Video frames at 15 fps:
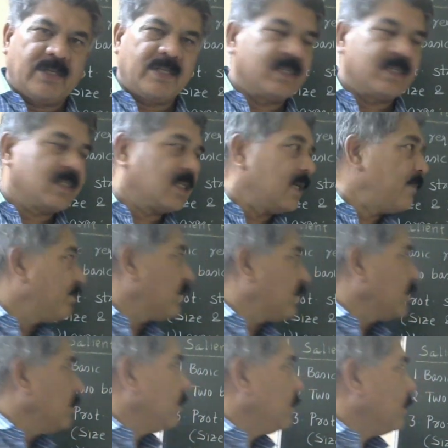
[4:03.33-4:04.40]
scheme.
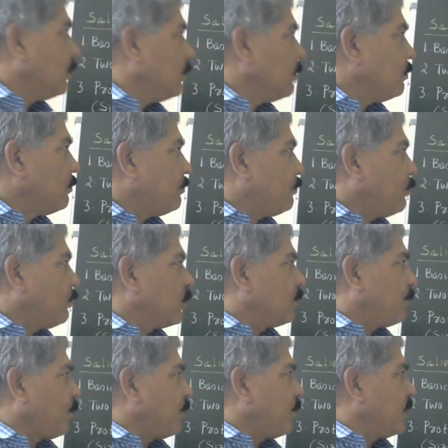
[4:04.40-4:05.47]
Fourth
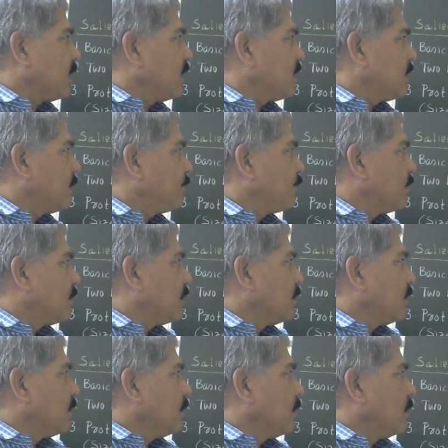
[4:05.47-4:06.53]
point is
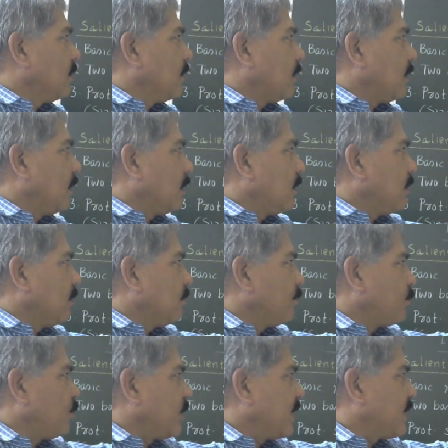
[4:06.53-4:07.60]

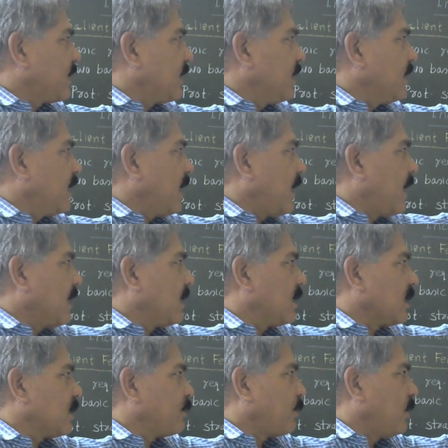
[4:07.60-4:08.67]
protection and
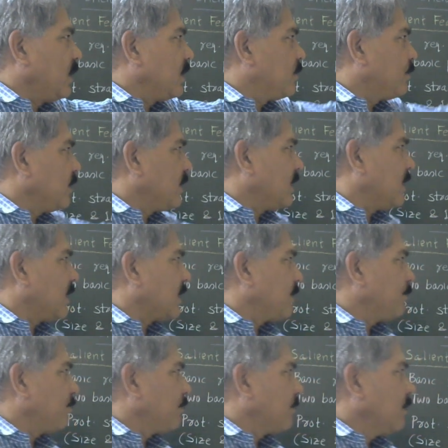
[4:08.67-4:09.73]
corresponding switchgear.
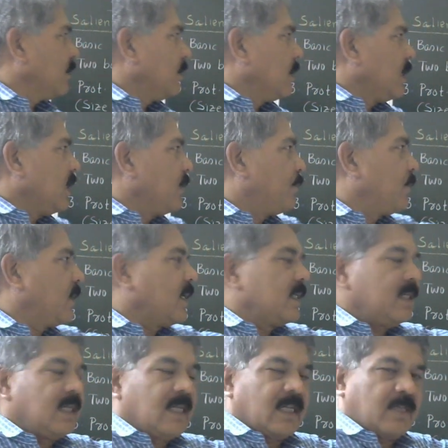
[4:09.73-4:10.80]
If we
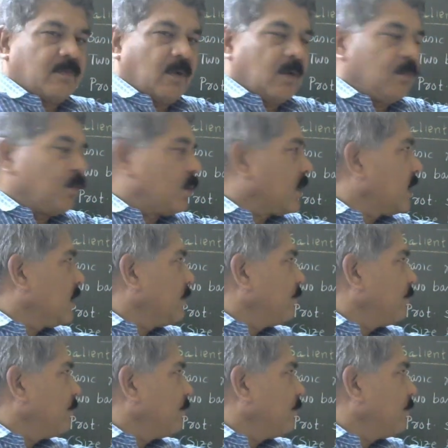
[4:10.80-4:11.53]
consider small motor,